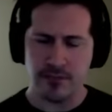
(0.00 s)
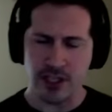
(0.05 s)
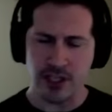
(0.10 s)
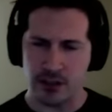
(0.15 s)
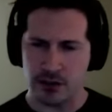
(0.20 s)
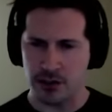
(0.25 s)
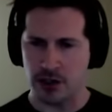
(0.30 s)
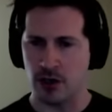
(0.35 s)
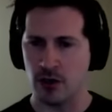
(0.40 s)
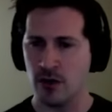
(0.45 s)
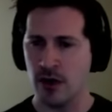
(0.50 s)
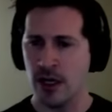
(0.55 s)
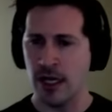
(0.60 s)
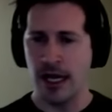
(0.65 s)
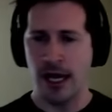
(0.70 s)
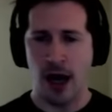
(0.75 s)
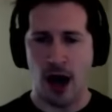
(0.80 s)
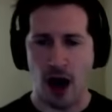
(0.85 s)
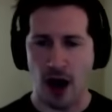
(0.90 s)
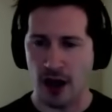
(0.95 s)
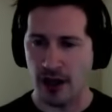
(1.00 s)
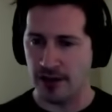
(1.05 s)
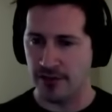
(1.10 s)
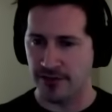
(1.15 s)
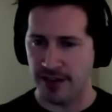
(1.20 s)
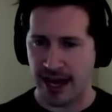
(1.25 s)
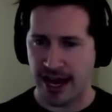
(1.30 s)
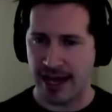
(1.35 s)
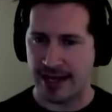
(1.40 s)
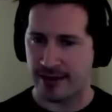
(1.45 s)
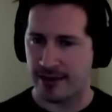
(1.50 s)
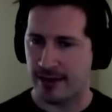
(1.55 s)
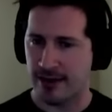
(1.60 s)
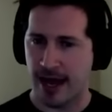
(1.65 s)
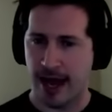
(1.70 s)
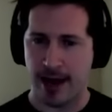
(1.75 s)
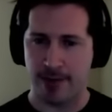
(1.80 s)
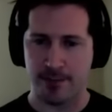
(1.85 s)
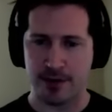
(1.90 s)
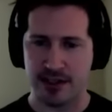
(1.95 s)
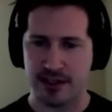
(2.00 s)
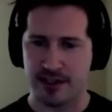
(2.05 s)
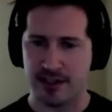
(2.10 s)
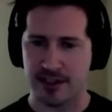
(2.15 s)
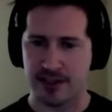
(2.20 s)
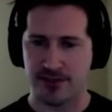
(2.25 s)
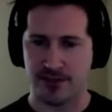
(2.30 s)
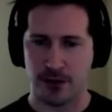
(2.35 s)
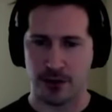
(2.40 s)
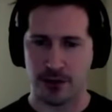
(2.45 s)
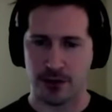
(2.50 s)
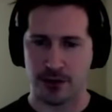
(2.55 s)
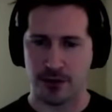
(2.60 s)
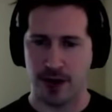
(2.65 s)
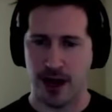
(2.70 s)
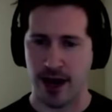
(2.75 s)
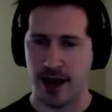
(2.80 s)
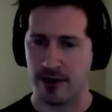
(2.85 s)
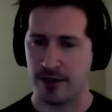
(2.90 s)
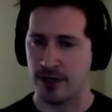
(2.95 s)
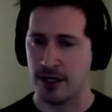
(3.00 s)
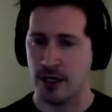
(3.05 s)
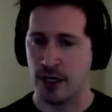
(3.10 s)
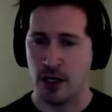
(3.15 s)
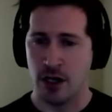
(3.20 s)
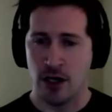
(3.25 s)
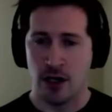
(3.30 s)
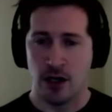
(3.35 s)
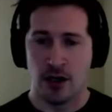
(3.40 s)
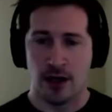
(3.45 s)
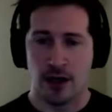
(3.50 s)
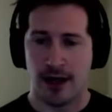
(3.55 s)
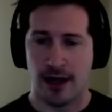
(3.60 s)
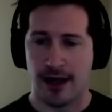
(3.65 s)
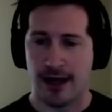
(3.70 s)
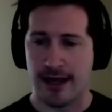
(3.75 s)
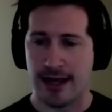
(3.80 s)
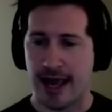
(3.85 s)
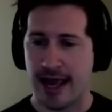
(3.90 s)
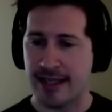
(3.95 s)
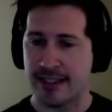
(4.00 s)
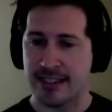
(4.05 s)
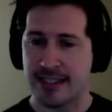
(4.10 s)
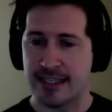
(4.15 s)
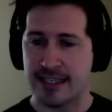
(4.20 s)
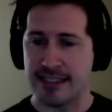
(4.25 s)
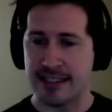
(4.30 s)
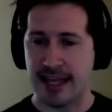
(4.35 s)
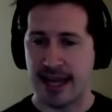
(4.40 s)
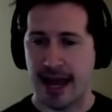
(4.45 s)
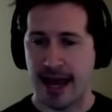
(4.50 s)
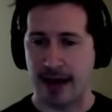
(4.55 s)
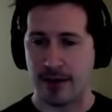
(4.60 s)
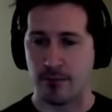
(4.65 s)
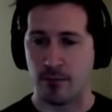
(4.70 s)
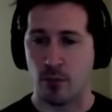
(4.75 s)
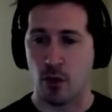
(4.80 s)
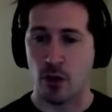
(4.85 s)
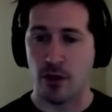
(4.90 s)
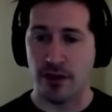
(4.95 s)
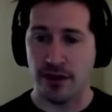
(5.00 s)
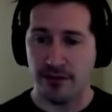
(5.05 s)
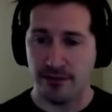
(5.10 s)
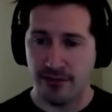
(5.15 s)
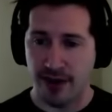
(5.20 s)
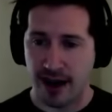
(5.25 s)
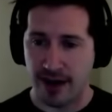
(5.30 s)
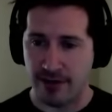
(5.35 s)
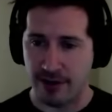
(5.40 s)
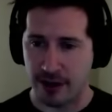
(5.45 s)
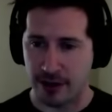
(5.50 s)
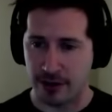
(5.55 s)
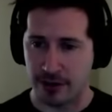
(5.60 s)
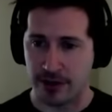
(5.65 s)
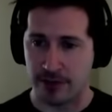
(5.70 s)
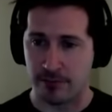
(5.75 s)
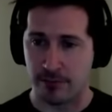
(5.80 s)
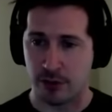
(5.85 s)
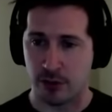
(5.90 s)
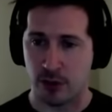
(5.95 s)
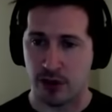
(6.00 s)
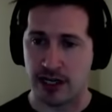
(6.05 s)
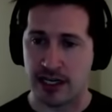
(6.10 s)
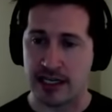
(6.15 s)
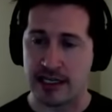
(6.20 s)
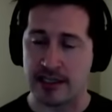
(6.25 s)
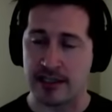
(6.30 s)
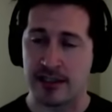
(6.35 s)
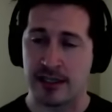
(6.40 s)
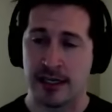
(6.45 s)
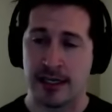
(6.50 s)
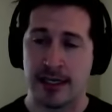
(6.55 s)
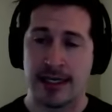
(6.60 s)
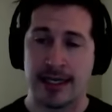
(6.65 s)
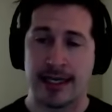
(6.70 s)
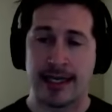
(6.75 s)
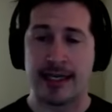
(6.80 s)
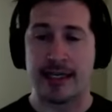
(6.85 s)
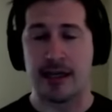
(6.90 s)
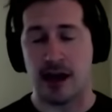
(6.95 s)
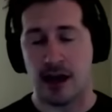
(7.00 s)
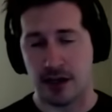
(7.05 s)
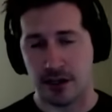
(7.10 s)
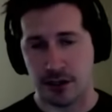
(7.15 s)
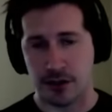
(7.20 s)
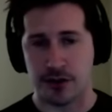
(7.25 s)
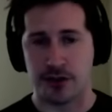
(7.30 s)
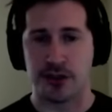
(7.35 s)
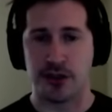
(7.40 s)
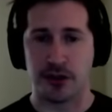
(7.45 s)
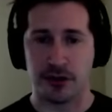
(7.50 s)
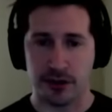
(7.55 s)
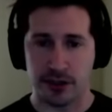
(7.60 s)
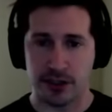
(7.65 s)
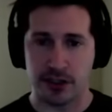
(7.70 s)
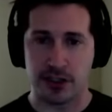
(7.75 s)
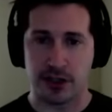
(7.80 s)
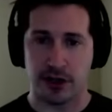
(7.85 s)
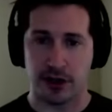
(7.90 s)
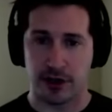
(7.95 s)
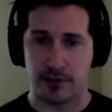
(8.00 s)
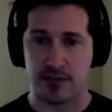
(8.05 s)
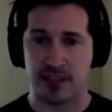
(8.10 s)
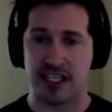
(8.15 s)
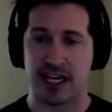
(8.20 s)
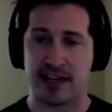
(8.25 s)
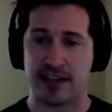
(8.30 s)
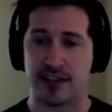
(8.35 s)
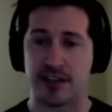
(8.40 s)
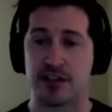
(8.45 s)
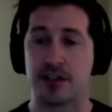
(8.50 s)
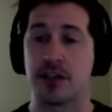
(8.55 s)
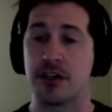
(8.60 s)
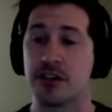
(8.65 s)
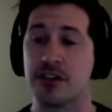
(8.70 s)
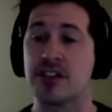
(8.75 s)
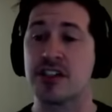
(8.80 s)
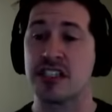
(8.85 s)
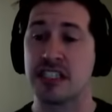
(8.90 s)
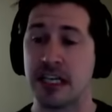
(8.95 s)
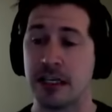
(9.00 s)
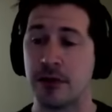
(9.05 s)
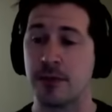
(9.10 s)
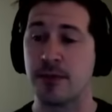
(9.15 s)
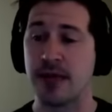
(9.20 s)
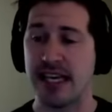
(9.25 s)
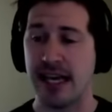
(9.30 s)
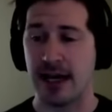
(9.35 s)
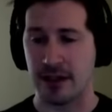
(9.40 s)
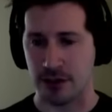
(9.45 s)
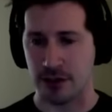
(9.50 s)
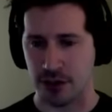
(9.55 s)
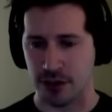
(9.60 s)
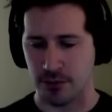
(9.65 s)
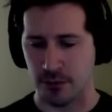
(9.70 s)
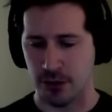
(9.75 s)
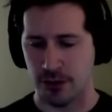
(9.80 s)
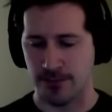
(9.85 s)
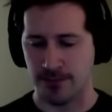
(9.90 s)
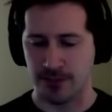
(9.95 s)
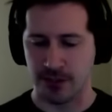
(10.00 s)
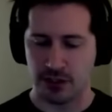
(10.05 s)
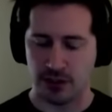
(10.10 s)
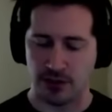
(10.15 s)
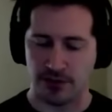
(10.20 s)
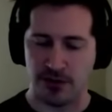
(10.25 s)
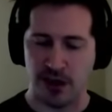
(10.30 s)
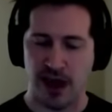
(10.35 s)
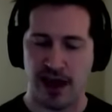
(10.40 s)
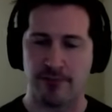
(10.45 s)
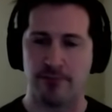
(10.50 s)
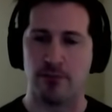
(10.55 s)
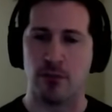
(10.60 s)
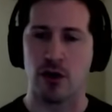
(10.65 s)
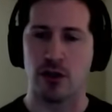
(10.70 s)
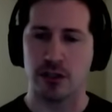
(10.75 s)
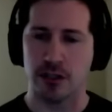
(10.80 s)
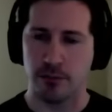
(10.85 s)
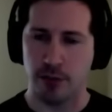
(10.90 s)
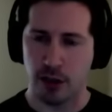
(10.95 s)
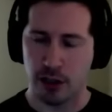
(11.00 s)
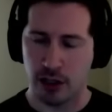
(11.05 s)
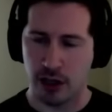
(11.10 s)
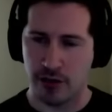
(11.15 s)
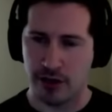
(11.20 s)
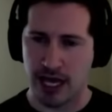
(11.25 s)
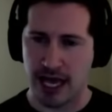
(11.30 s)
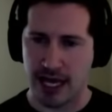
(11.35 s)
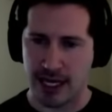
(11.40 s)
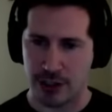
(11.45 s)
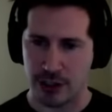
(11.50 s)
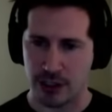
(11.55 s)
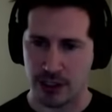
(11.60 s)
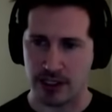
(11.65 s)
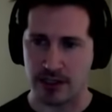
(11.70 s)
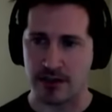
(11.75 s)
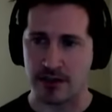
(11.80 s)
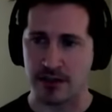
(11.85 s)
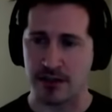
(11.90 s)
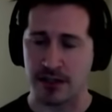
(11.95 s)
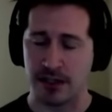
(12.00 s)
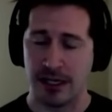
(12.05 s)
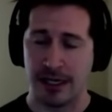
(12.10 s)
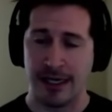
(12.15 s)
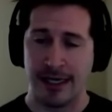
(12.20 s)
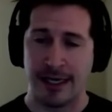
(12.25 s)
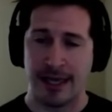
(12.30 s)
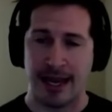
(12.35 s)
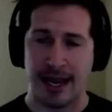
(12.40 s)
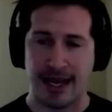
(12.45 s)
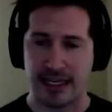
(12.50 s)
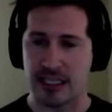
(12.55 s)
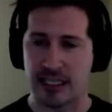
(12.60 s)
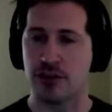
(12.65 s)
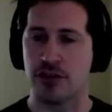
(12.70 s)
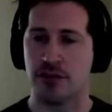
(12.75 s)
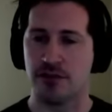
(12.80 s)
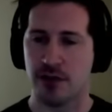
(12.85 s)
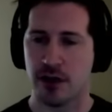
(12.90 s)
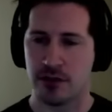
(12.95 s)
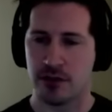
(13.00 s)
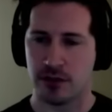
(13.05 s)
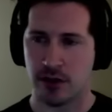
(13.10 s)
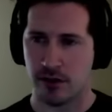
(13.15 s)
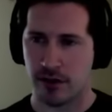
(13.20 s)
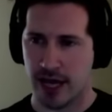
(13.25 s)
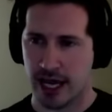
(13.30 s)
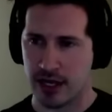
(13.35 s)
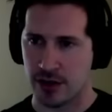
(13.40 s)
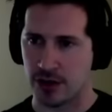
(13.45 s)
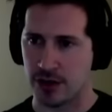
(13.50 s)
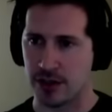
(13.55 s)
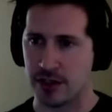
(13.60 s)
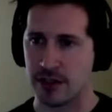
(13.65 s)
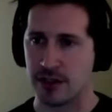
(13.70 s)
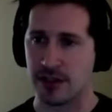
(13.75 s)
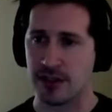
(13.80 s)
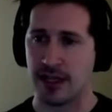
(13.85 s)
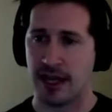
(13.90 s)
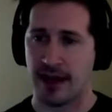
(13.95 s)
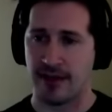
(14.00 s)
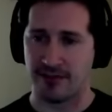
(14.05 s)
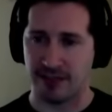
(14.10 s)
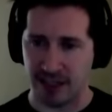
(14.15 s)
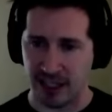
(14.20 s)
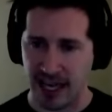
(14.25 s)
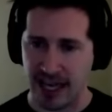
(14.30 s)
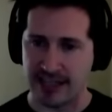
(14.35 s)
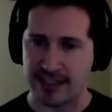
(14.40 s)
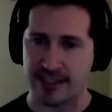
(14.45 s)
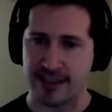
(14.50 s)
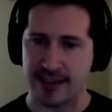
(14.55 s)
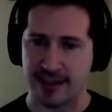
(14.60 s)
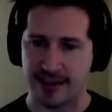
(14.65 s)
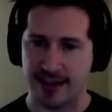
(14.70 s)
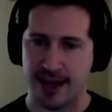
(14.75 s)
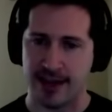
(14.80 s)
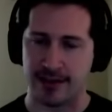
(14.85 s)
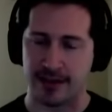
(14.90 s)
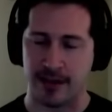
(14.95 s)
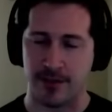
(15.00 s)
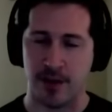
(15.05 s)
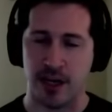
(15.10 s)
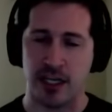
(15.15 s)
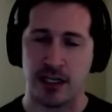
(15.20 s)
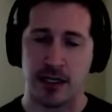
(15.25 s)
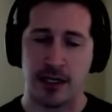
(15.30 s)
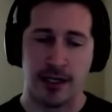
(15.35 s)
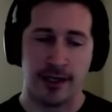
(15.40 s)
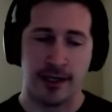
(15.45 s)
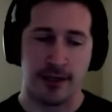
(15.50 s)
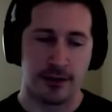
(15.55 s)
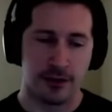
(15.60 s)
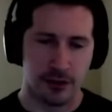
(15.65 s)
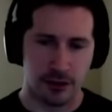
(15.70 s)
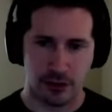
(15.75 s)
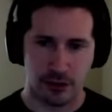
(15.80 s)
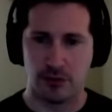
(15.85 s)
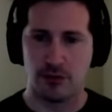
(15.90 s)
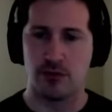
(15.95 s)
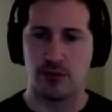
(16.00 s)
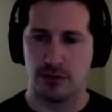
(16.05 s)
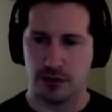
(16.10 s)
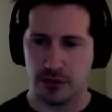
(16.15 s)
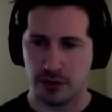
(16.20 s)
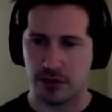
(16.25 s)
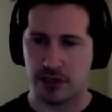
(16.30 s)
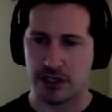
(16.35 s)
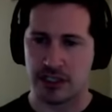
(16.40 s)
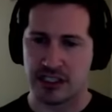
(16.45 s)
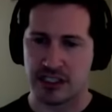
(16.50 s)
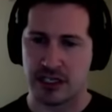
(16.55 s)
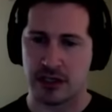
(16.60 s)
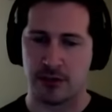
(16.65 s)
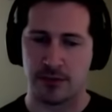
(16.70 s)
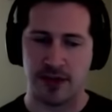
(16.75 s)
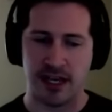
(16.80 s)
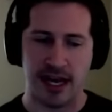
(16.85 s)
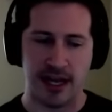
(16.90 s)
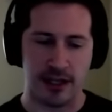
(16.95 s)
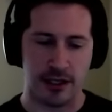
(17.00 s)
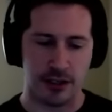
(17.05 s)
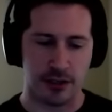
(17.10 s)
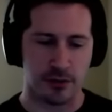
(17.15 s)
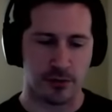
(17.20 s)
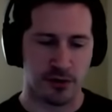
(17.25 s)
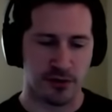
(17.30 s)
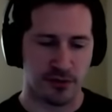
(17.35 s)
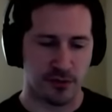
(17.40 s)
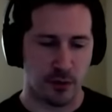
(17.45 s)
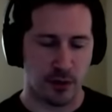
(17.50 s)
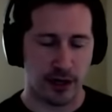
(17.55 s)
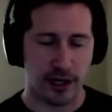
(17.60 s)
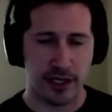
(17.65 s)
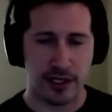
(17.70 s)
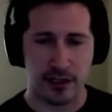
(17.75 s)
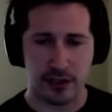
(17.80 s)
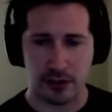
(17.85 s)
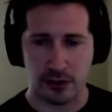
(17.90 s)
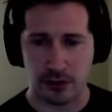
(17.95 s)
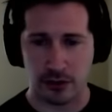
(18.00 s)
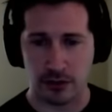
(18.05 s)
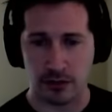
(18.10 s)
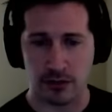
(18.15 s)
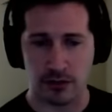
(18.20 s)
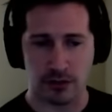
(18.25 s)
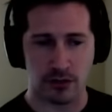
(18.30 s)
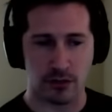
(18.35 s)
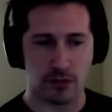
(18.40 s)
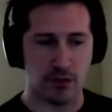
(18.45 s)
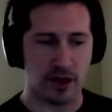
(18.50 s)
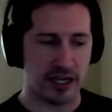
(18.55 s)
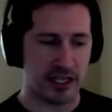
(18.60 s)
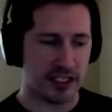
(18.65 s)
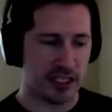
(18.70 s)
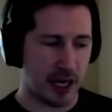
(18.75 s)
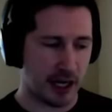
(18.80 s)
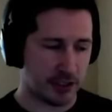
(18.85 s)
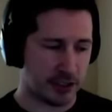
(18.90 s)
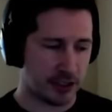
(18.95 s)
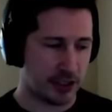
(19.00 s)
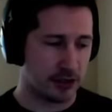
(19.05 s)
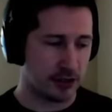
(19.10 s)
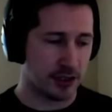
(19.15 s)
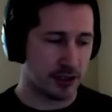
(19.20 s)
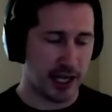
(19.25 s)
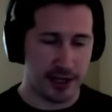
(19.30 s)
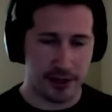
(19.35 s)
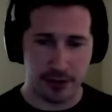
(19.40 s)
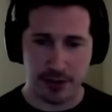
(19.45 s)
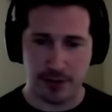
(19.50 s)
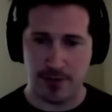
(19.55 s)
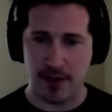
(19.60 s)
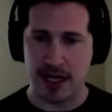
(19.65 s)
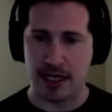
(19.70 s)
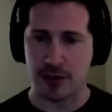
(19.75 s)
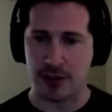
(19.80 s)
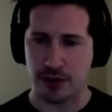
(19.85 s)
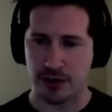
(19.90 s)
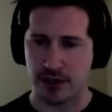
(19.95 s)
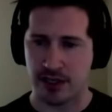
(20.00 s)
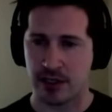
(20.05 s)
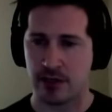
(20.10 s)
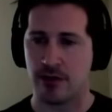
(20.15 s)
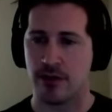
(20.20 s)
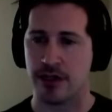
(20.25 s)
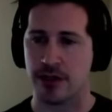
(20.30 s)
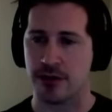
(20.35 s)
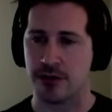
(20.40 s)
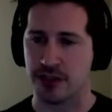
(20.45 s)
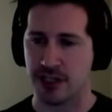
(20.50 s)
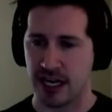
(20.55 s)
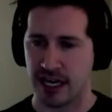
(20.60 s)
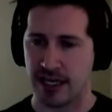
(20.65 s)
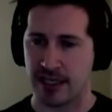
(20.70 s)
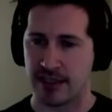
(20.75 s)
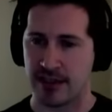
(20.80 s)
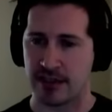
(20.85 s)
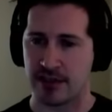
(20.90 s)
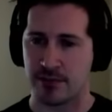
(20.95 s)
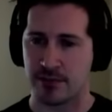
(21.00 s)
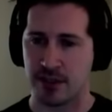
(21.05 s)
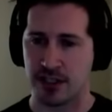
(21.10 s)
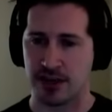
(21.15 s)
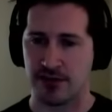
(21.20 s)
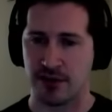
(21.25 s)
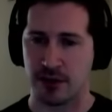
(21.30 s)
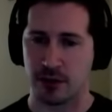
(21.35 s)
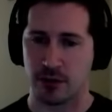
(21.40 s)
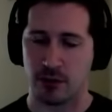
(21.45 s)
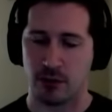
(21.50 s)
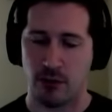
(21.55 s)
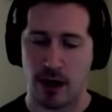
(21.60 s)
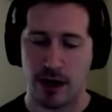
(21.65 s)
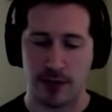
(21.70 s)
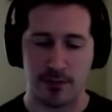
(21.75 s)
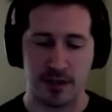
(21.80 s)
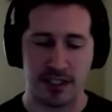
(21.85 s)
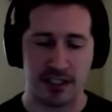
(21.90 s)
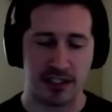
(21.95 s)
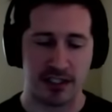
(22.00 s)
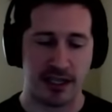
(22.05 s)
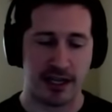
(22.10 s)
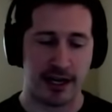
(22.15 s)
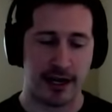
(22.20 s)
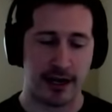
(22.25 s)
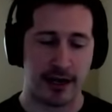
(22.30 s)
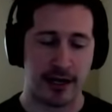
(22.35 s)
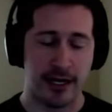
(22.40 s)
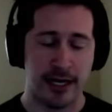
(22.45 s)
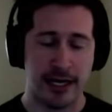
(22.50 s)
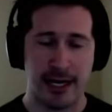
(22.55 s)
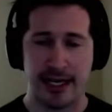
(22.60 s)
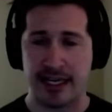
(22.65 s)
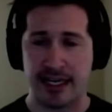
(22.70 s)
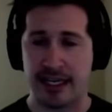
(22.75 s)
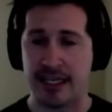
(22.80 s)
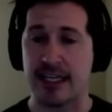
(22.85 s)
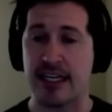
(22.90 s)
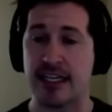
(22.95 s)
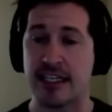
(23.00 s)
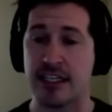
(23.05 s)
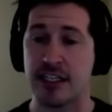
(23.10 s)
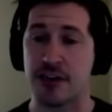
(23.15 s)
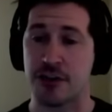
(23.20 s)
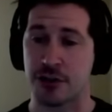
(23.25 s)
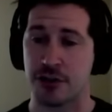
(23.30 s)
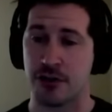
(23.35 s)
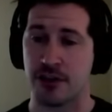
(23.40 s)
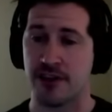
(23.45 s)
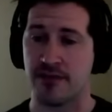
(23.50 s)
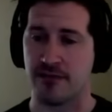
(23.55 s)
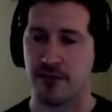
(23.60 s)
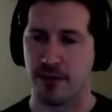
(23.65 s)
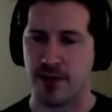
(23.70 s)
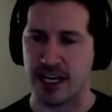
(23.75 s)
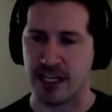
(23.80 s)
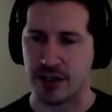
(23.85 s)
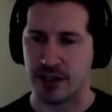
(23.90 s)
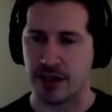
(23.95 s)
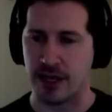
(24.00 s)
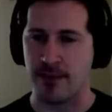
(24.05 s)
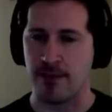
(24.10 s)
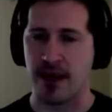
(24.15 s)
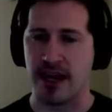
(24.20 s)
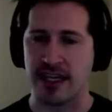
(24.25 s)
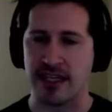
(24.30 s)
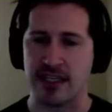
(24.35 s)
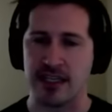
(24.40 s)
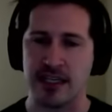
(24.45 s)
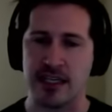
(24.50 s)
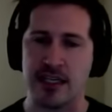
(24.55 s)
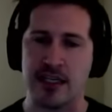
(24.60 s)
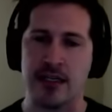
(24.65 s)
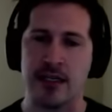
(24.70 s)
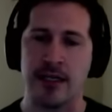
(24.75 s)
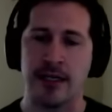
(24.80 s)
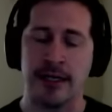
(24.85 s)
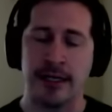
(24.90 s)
So all of that happened in this first round. Entities that had more than 500 employees under certain circumstances could still be eligible. So if you have multiple locations and each of those locations have less than that limit, you could still be eligible for it. You'll want to talk to your lender to make sure that you understand the specific requirements there and any additional information they might need.